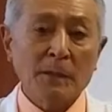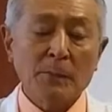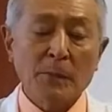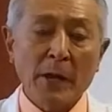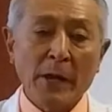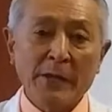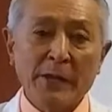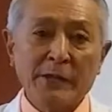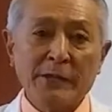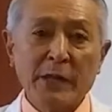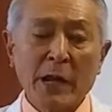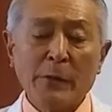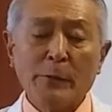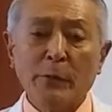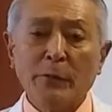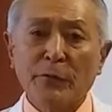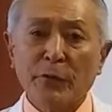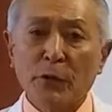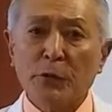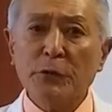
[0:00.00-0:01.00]
And by this, I
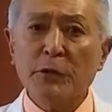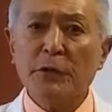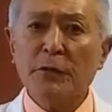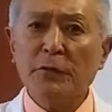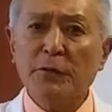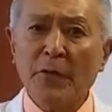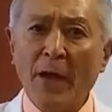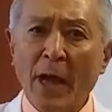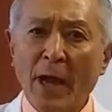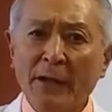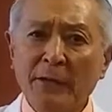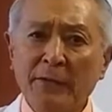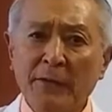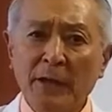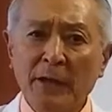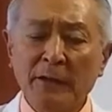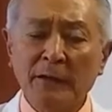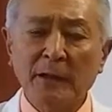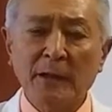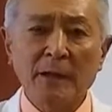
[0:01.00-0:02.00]
refer to the fact
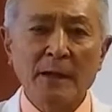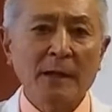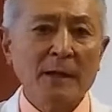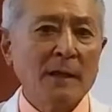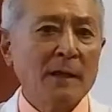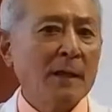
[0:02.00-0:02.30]
that